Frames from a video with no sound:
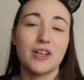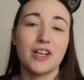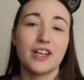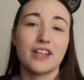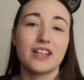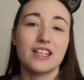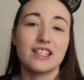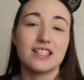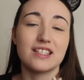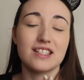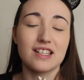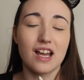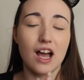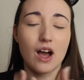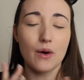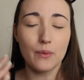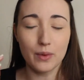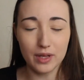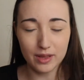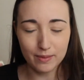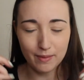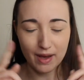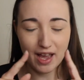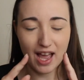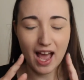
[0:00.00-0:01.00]
gonna start
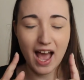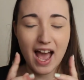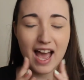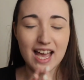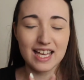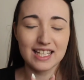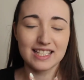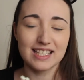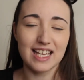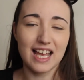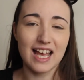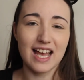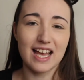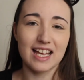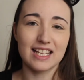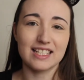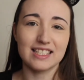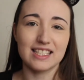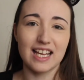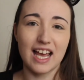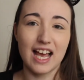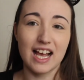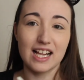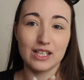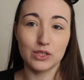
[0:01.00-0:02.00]
with my eyes
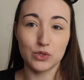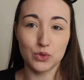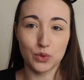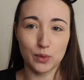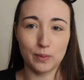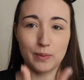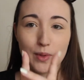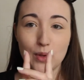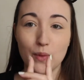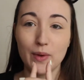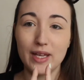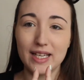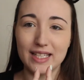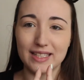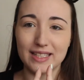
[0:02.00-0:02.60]
and I'll zoom you